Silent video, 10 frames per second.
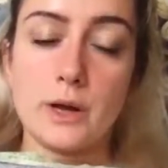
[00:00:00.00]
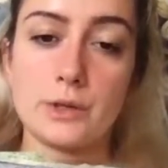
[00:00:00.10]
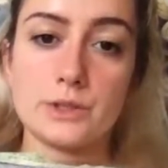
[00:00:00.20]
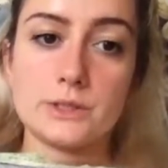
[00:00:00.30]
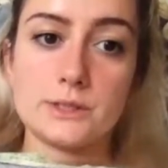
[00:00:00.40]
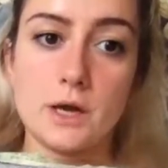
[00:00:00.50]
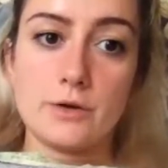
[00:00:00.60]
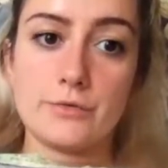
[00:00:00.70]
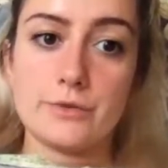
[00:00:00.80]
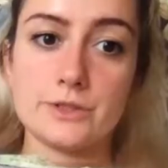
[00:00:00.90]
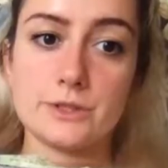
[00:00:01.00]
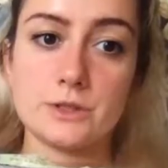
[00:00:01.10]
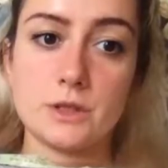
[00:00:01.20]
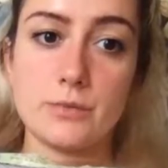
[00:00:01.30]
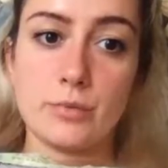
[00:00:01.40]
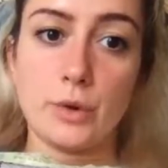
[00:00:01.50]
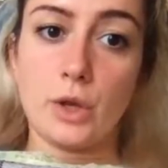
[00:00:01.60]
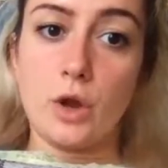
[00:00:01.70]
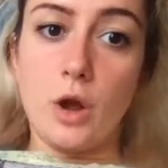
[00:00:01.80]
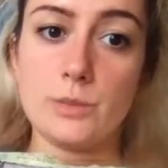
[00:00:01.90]
itself is an
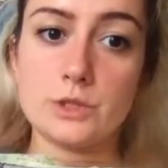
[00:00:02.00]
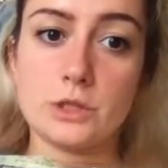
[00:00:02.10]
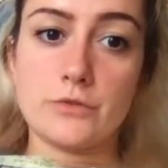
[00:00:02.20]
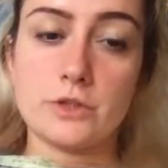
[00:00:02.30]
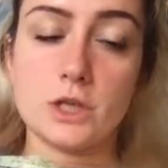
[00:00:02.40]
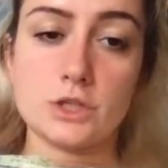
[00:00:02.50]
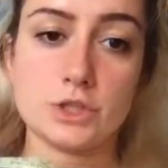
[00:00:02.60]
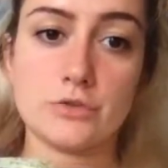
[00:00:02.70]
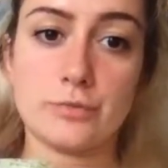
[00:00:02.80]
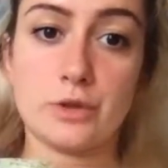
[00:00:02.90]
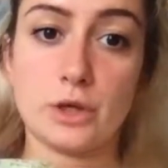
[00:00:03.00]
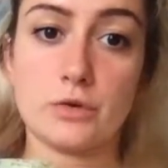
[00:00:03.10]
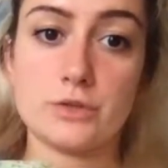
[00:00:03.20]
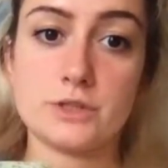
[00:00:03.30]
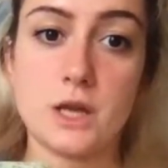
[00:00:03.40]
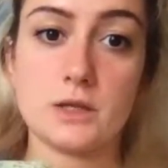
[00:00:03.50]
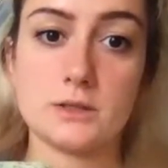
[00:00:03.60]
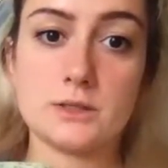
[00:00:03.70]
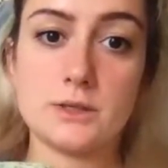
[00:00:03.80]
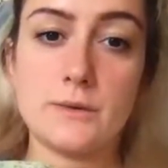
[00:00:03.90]
important object of attention of political
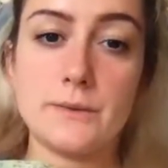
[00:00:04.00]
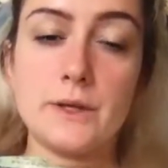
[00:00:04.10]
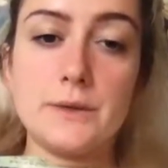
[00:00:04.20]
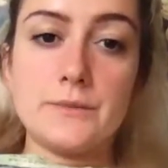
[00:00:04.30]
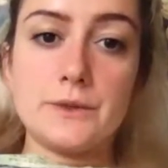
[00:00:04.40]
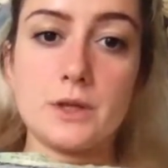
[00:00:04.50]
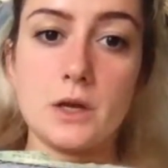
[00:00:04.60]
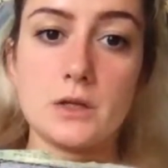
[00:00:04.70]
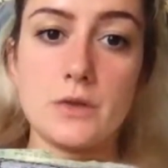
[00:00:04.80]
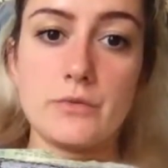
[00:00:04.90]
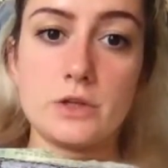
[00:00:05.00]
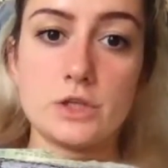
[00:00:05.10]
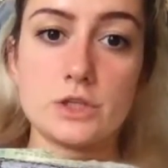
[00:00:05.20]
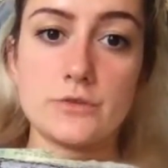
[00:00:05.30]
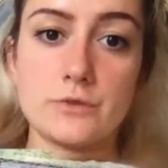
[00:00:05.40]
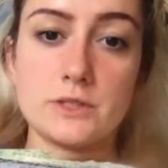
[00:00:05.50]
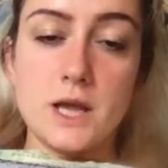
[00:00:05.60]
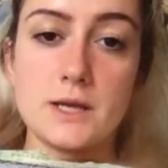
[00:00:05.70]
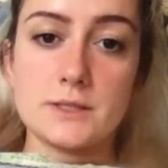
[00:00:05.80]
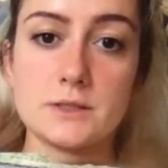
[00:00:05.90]
science. The definition of its
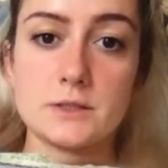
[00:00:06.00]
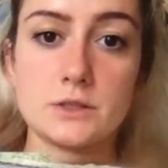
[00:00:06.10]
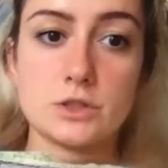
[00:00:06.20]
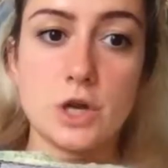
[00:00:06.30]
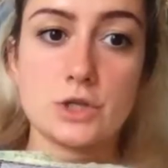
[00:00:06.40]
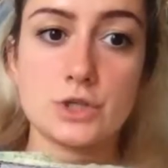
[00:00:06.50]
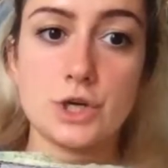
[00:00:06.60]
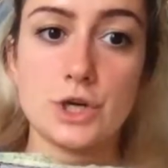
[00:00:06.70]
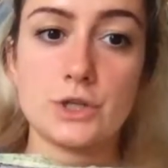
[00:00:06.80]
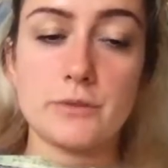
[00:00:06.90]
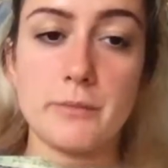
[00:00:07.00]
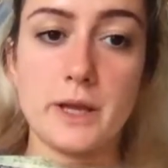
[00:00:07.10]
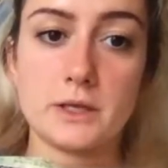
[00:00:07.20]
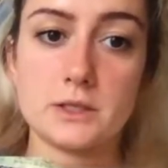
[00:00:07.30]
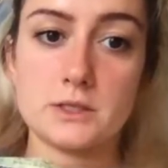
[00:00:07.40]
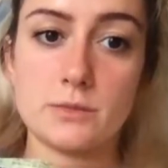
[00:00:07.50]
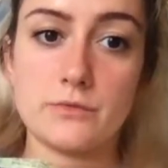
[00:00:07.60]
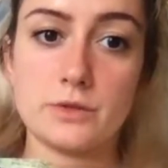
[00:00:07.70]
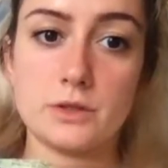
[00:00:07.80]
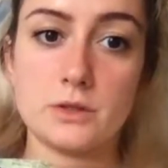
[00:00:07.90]
essence and structure, the mechanism
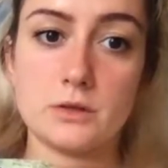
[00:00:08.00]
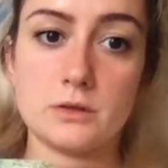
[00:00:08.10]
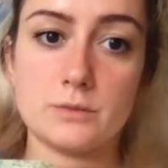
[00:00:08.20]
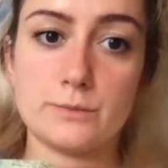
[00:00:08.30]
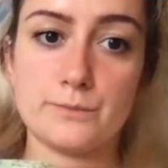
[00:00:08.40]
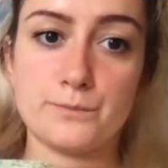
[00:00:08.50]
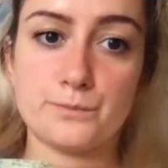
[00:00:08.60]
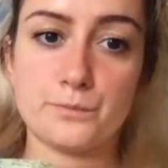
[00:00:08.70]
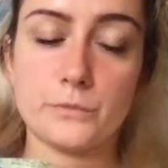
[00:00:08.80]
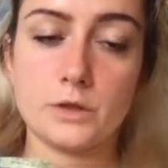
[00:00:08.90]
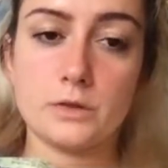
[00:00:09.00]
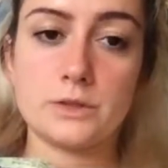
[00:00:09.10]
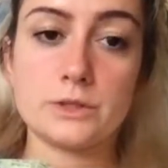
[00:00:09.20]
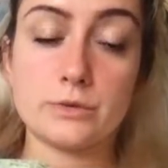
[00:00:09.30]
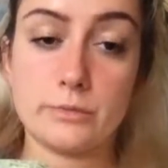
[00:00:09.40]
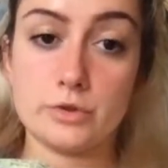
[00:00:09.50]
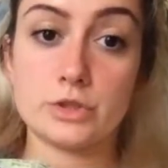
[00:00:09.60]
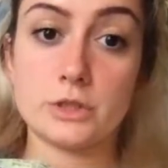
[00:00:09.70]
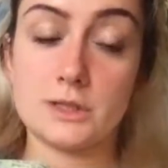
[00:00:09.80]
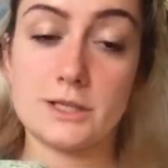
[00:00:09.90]
of the
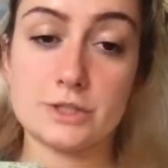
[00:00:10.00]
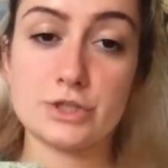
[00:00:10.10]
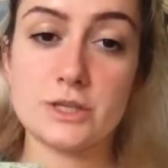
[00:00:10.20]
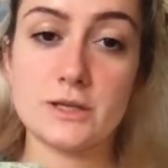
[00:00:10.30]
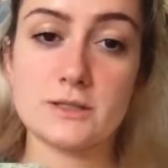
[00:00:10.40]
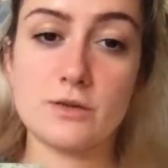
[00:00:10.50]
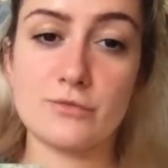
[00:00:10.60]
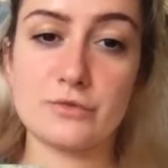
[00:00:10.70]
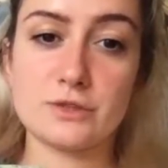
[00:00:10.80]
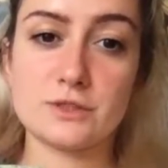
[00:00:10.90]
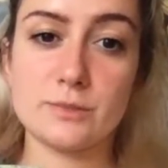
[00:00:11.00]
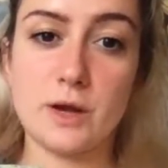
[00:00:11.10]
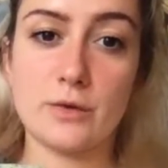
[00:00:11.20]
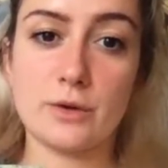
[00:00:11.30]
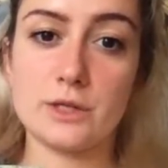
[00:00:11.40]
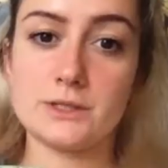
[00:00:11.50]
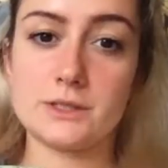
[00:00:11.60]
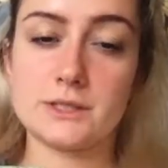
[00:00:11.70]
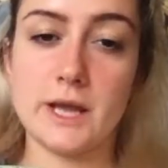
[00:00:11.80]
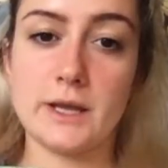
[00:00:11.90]
distribution and exercise of this power in
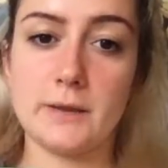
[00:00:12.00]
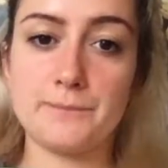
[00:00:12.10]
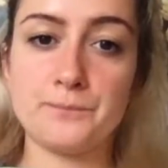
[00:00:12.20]
society.